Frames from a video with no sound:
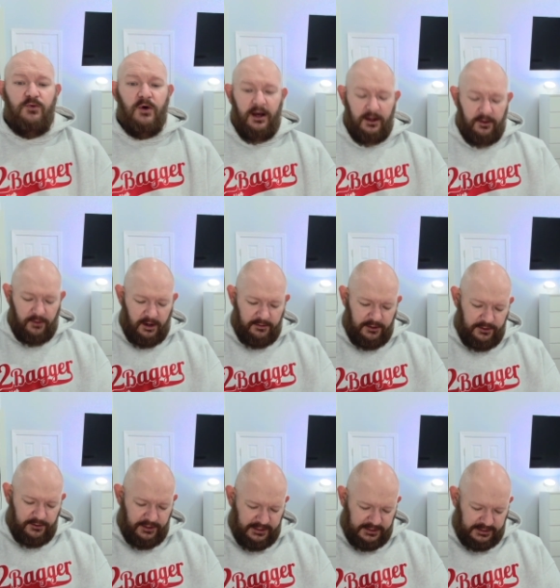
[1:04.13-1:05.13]
as well while we're
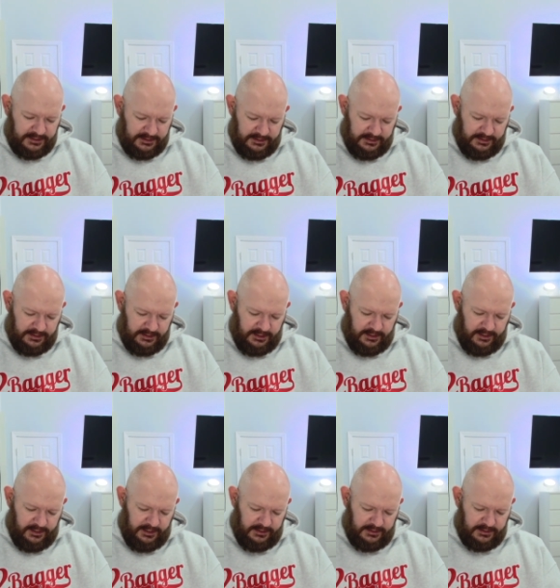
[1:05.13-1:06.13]
doing this.
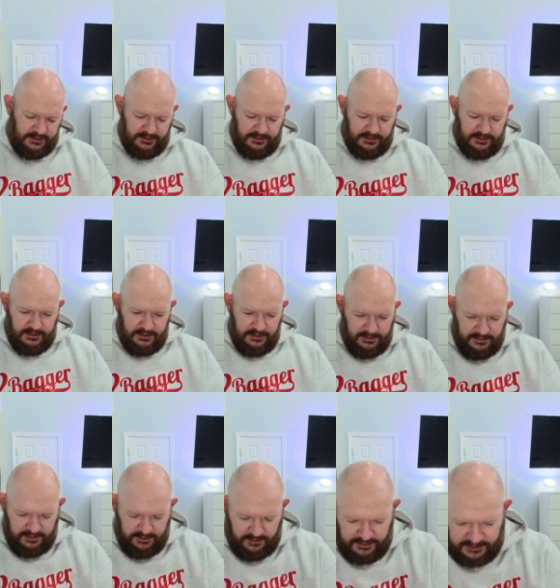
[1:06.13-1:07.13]

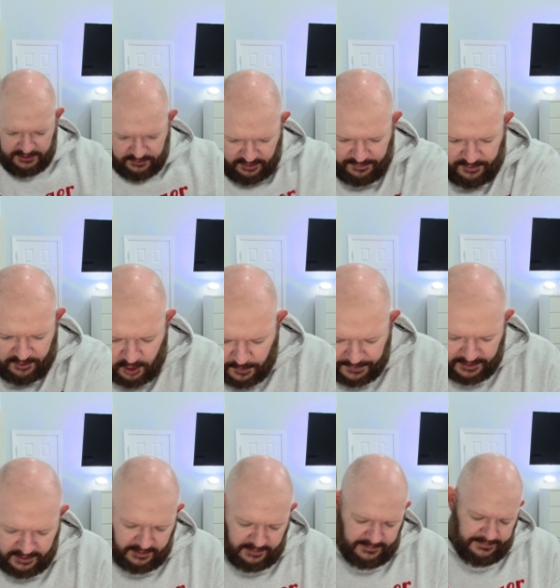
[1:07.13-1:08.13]
All just rip it
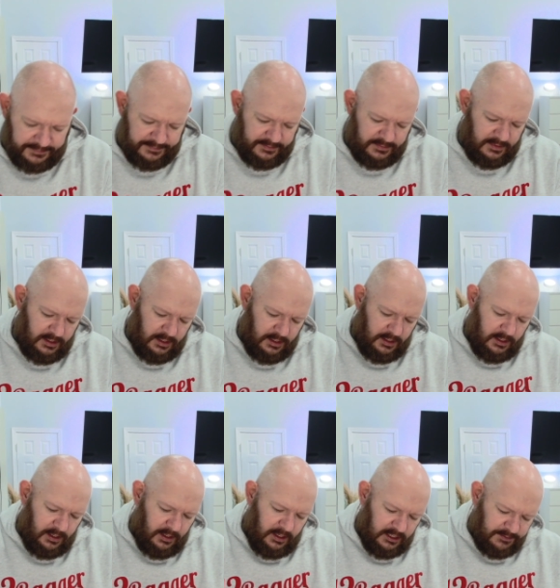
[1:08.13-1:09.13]
open.
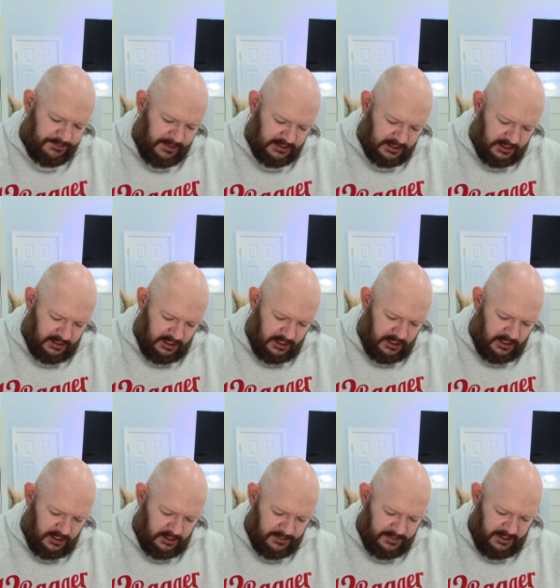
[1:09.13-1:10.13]
This pin's a
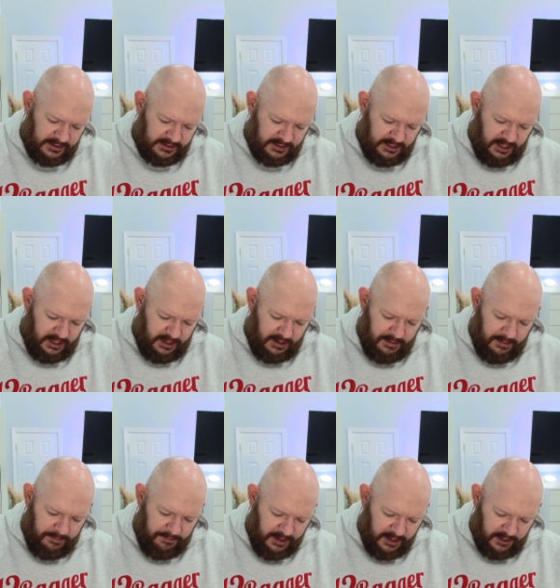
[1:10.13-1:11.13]
little bit uh,
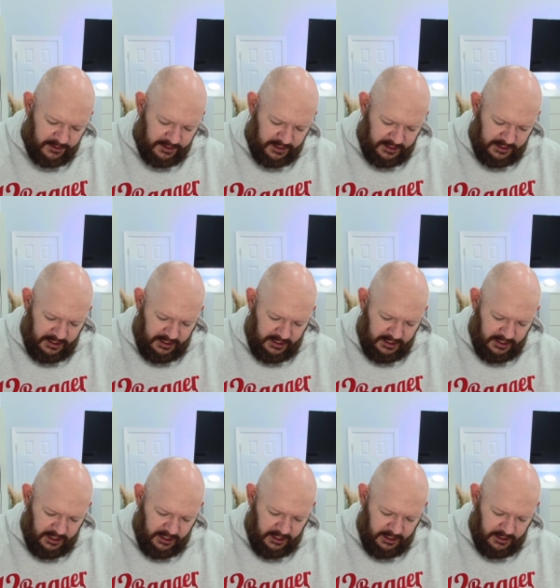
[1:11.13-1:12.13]
bigger than the,
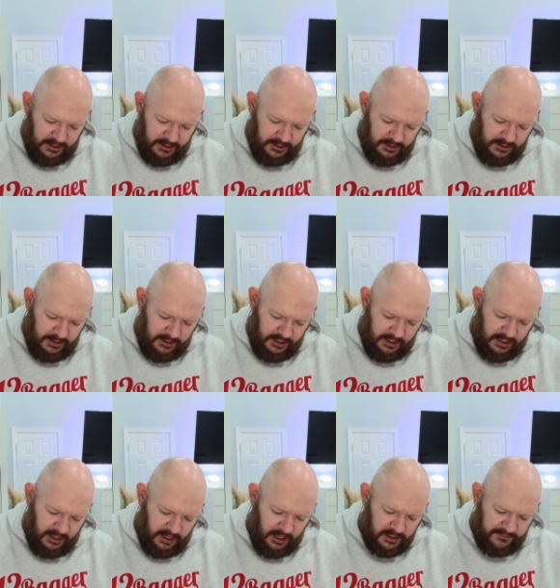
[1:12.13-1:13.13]
uh, the
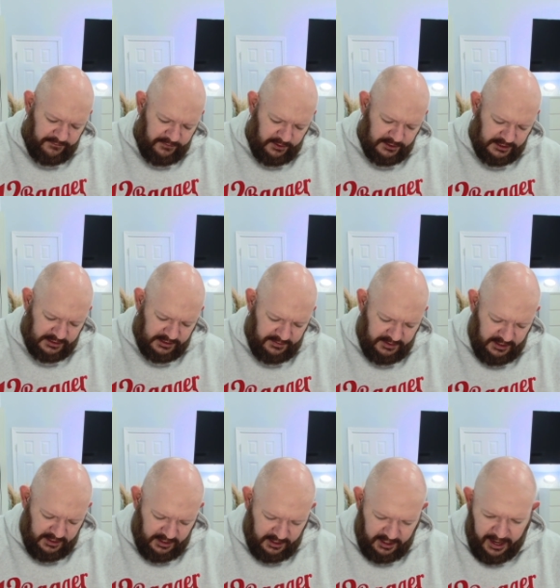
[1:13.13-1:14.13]
uh, other versions of
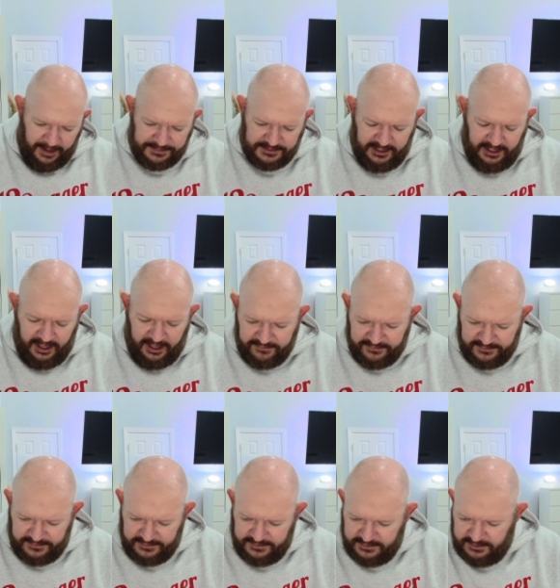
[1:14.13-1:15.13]
the uh, caps they have.